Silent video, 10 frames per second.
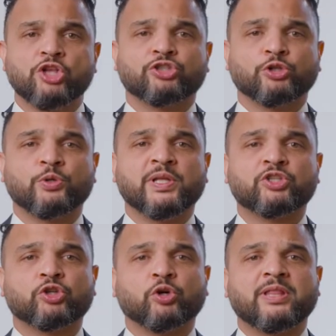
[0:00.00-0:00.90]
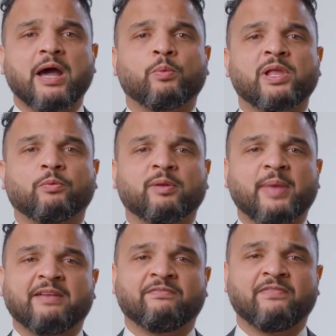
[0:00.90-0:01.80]
So to ensure that we
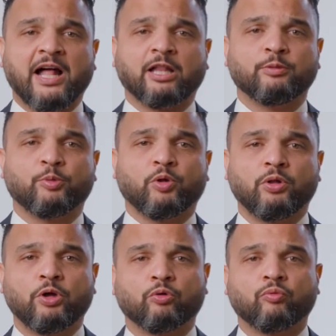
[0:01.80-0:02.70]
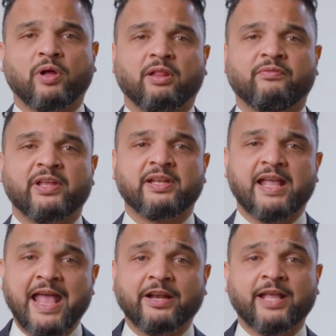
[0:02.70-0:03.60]
remain valuable, relevant,
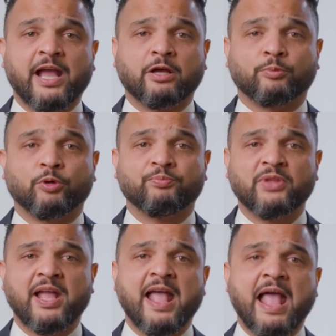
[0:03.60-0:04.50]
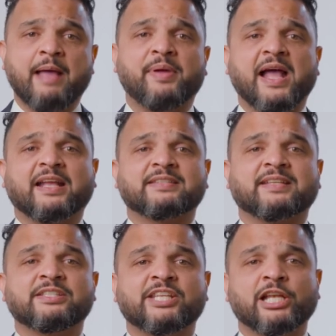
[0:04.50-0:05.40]
and accountable, MPAC is
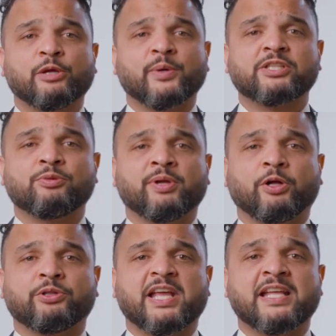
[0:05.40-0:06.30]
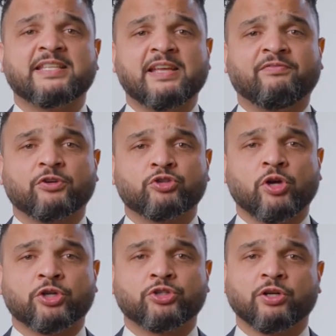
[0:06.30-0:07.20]
continuing to build its
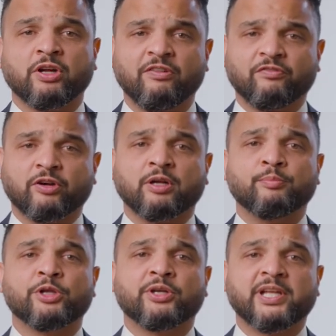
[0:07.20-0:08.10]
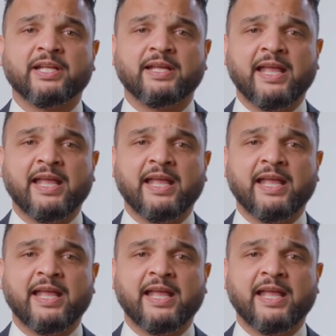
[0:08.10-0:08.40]
infrastructure for community